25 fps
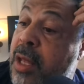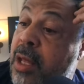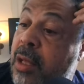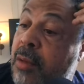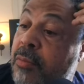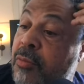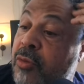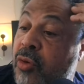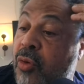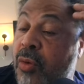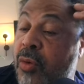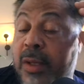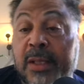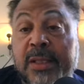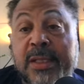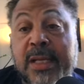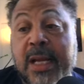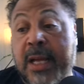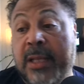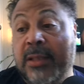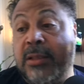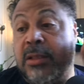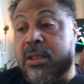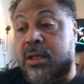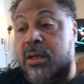I'm doing a
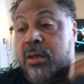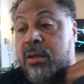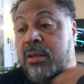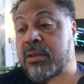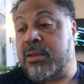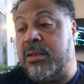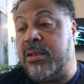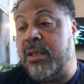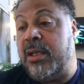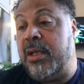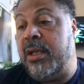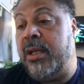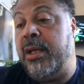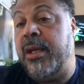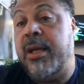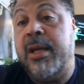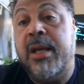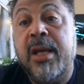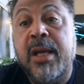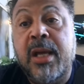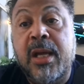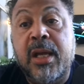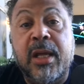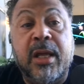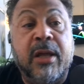test here to see
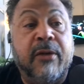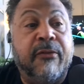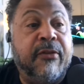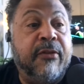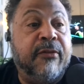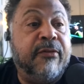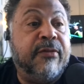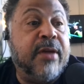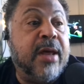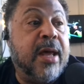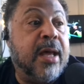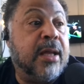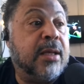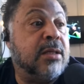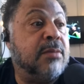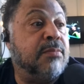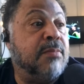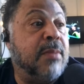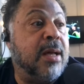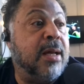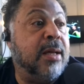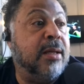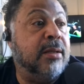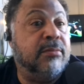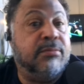if, in fact,
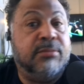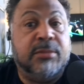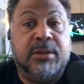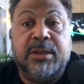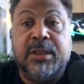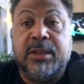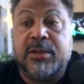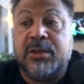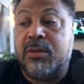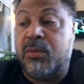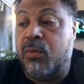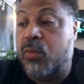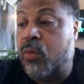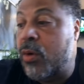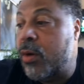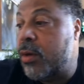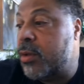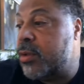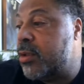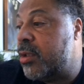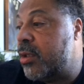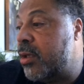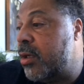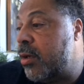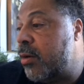my system
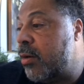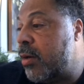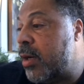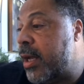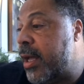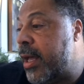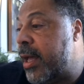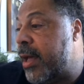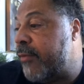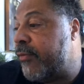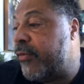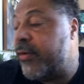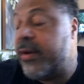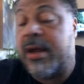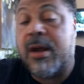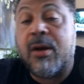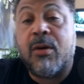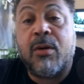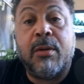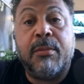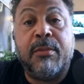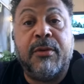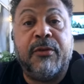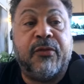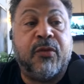works here a half an
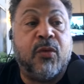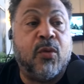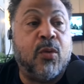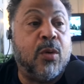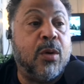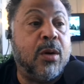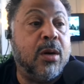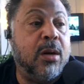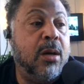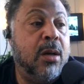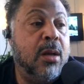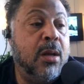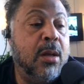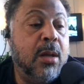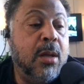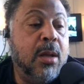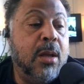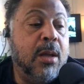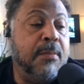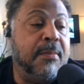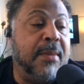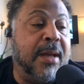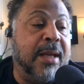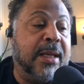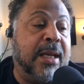hour before
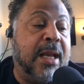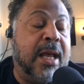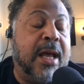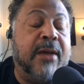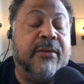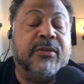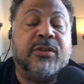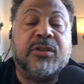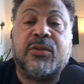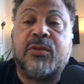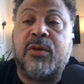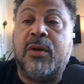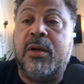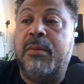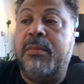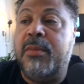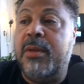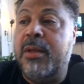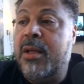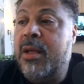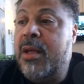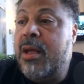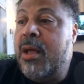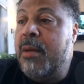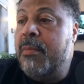my live stream.
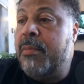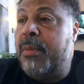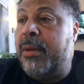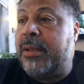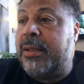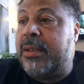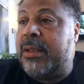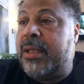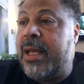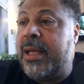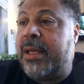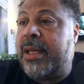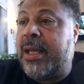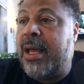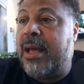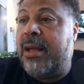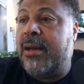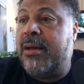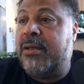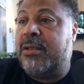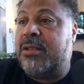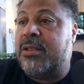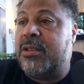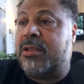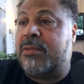But that kind
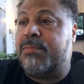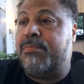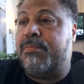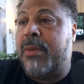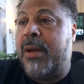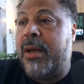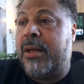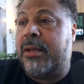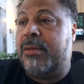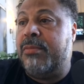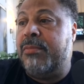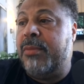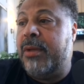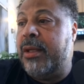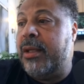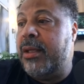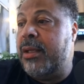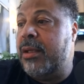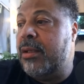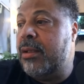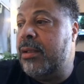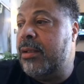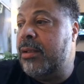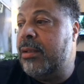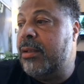of just bugged
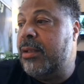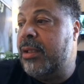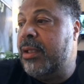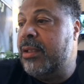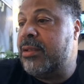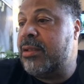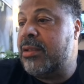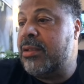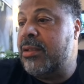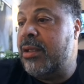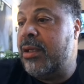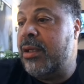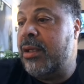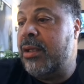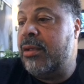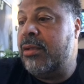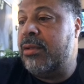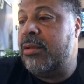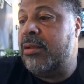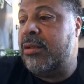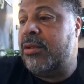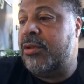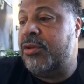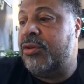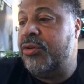me listening
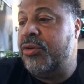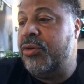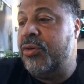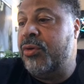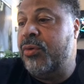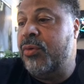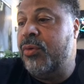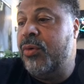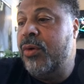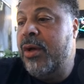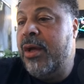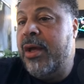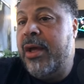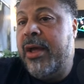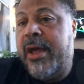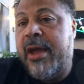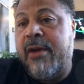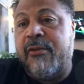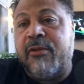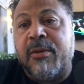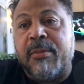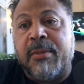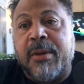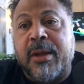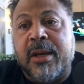to
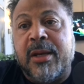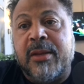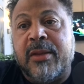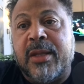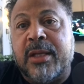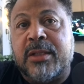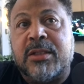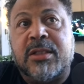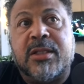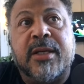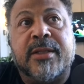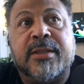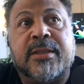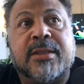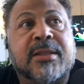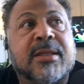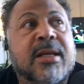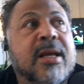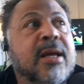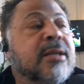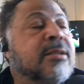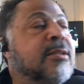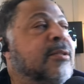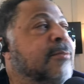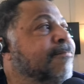everybody that just
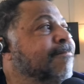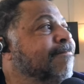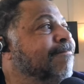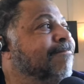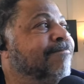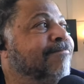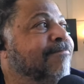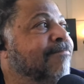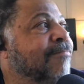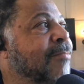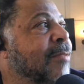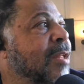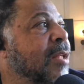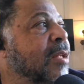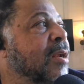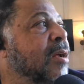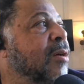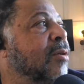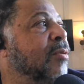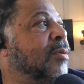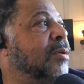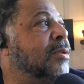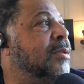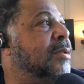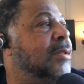says, you
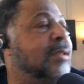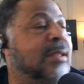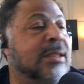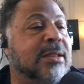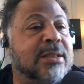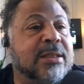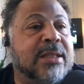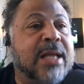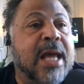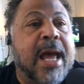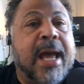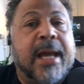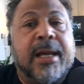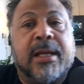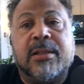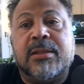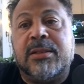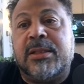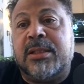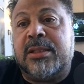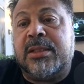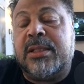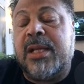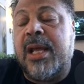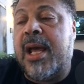know, just Dak,
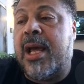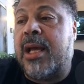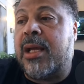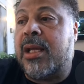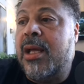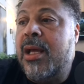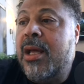just Dak.